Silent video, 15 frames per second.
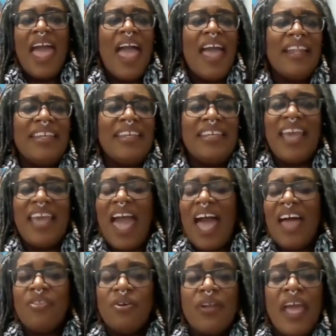and
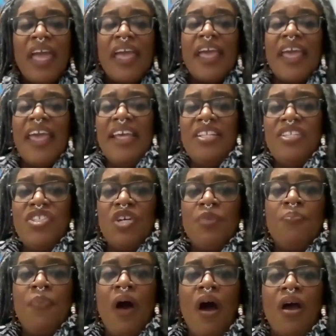gathered into
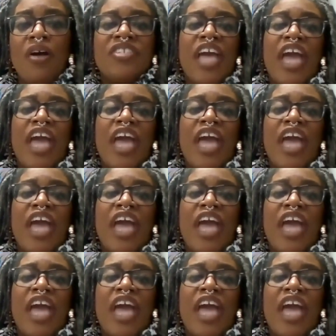barns,